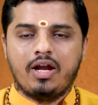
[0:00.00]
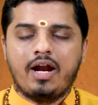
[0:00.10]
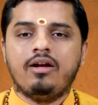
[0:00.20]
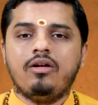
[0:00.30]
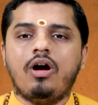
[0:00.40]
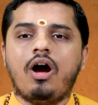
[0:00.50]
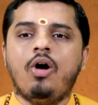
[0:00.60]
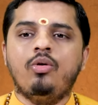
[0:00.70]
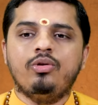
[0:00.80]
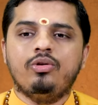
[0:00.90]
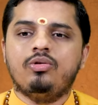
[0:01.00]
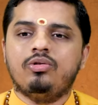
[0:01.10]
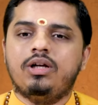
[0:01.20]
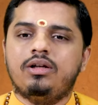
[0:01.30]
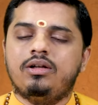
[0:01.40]
And how do you know
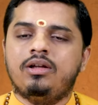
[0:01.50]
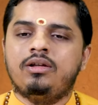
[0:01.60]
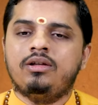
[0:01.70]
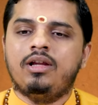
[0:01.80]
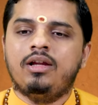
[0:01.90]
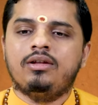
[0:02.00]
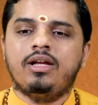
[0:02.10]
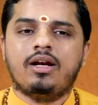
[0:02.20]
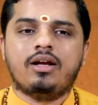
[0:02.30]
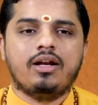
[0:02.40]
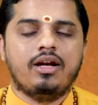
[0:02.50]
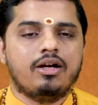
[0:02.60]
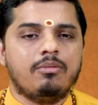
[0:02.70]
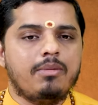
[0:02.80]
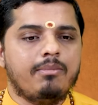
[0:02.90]
that they are
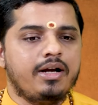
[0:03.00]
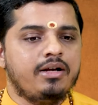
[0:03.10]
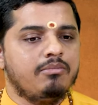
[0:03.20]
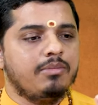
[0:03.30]
created by mind?